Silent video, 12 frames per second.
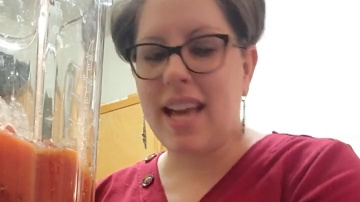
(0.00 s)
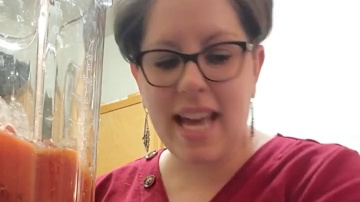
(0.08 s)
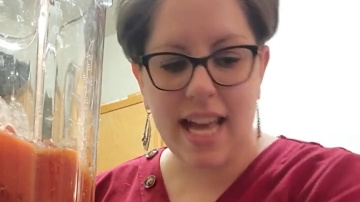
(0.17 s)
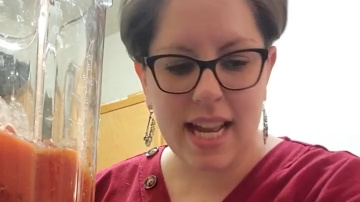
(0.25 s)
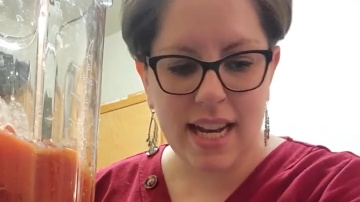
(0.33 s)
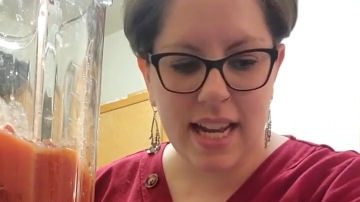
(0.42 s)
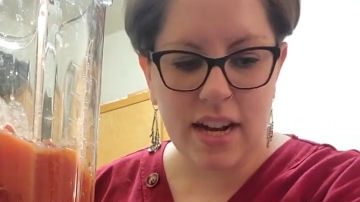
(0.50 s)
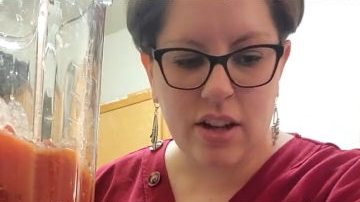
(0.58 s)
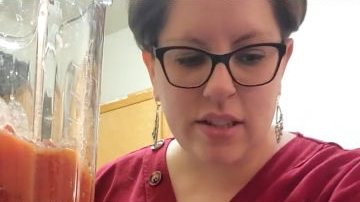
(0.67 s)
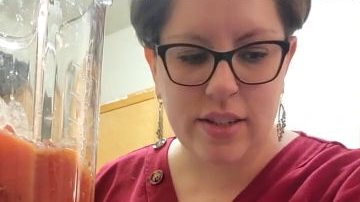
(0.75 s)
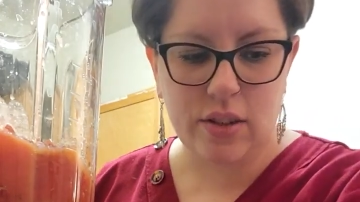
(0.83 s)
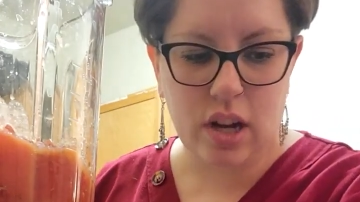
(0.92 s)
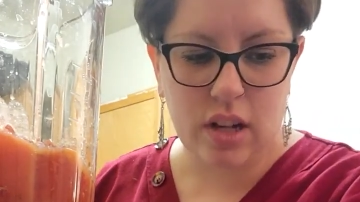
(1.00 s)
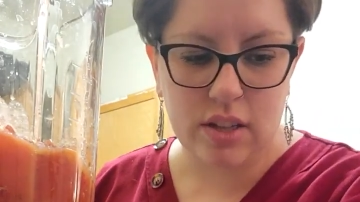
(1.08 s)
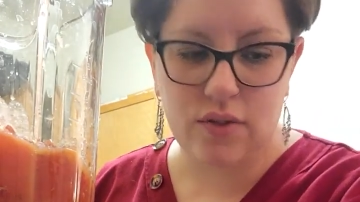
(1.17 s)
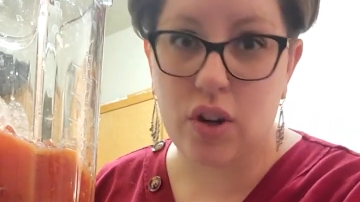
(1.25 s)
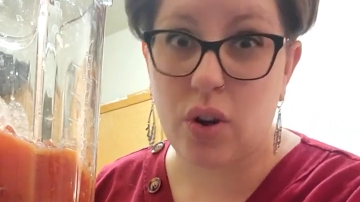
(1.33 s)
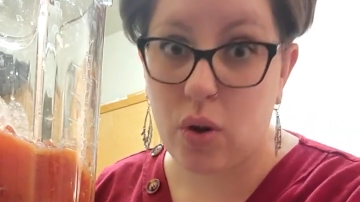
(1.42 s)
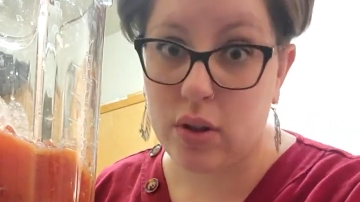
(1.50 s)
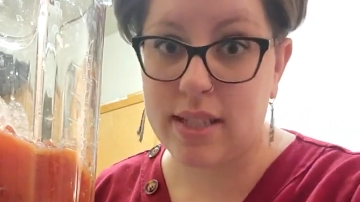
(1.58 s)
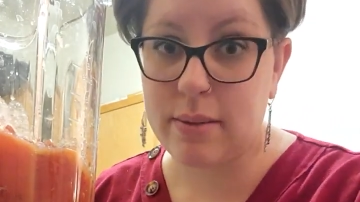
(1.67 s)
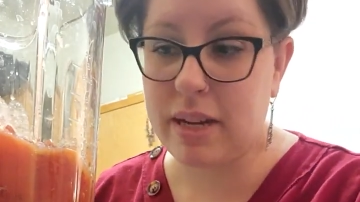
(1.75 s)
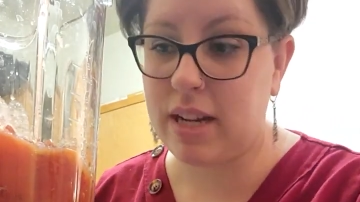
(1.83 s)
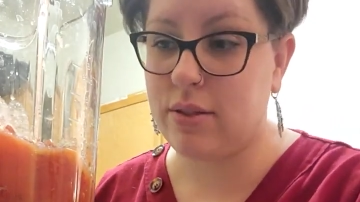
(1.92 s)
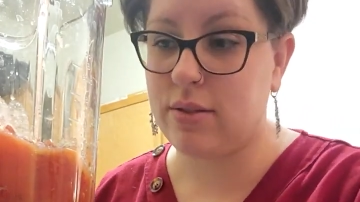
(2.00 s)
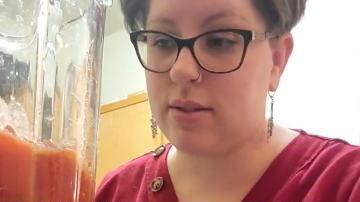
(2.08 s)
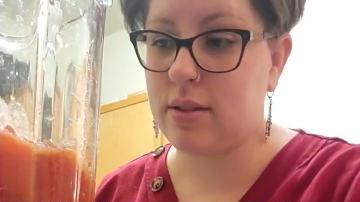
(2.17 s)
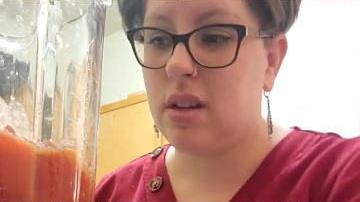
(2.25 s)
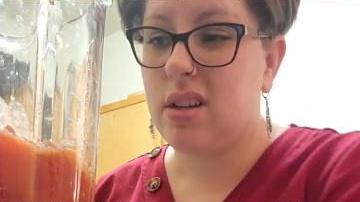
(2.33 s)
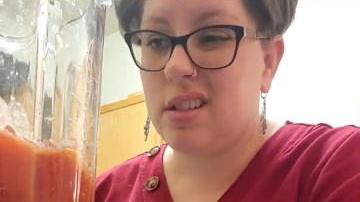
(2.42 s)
And it also calls for whole tomatoes.